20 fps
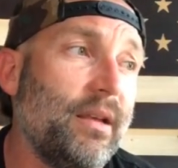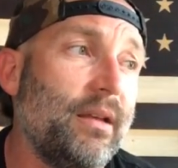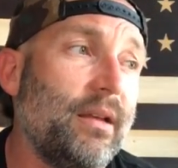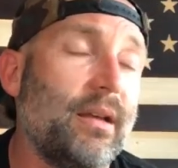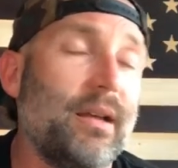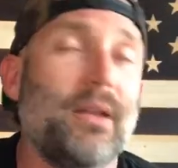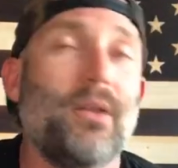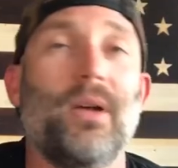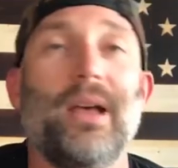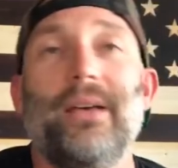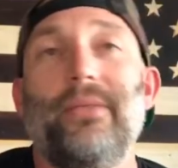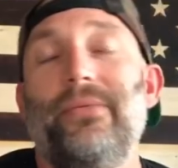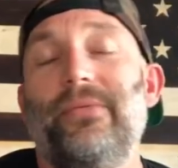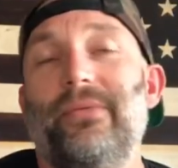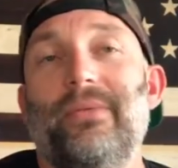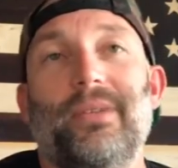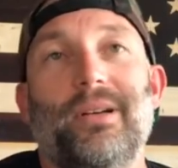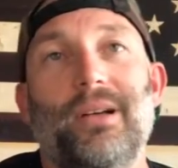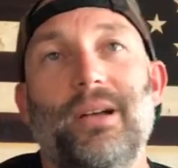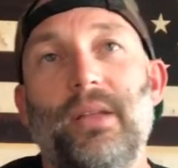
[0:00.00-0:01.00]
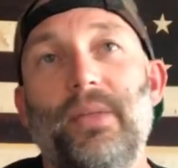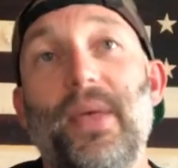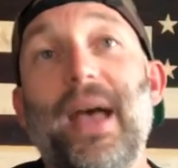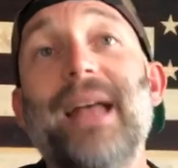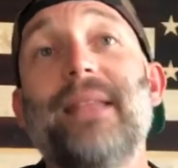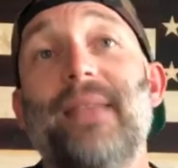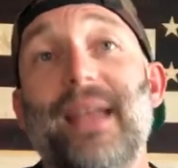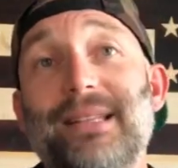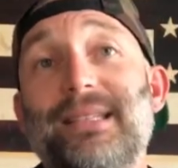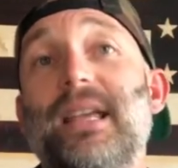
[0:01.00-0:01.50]
don't have
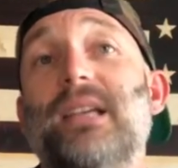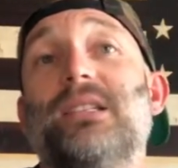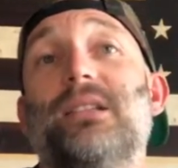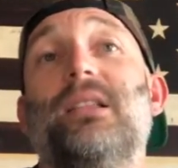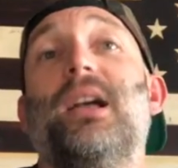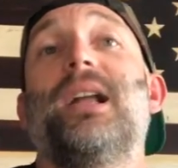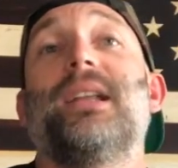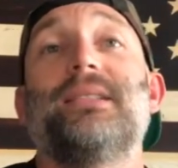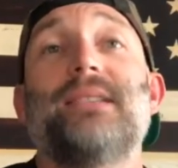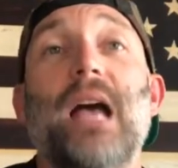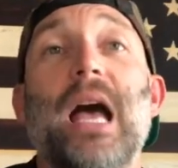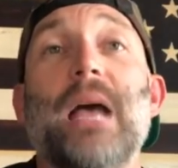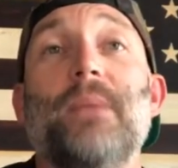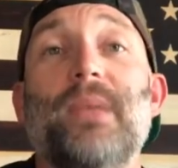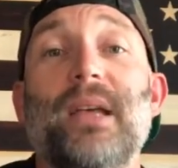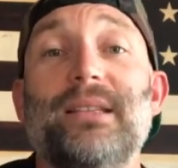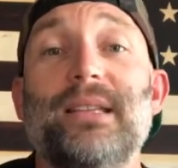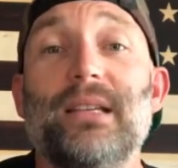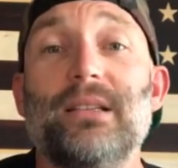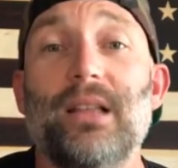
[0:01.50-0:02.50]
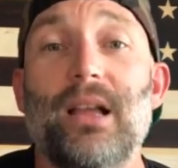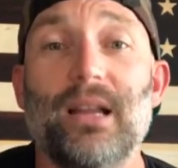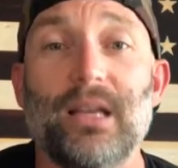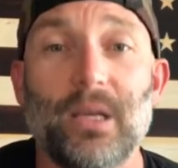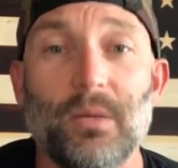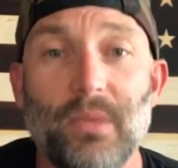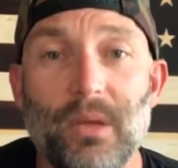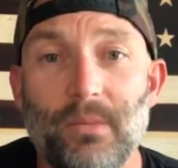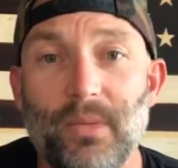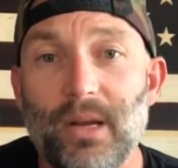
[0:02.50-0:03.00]
that. That takes a lot of time. That takes a lot of
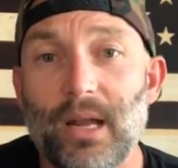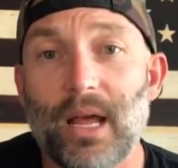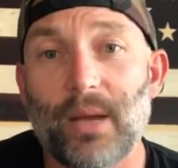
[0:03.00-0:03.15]
commitment.